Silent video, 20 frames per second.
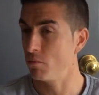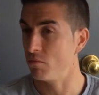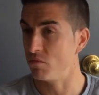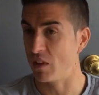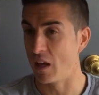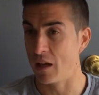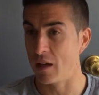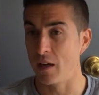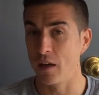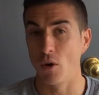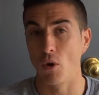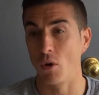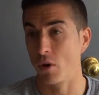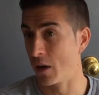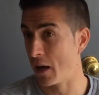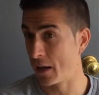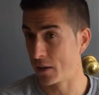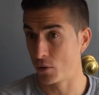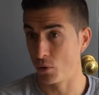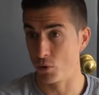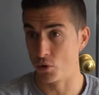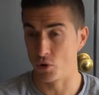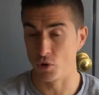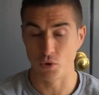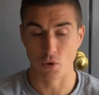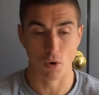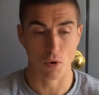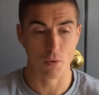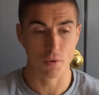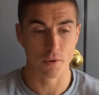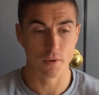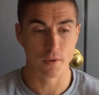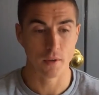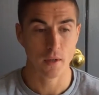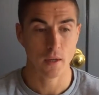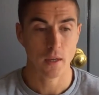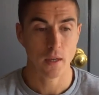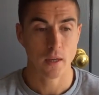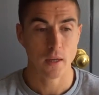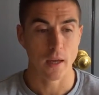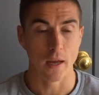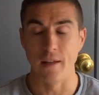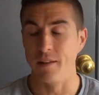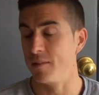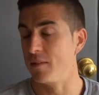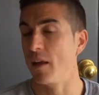dairy or lactose intolerant, and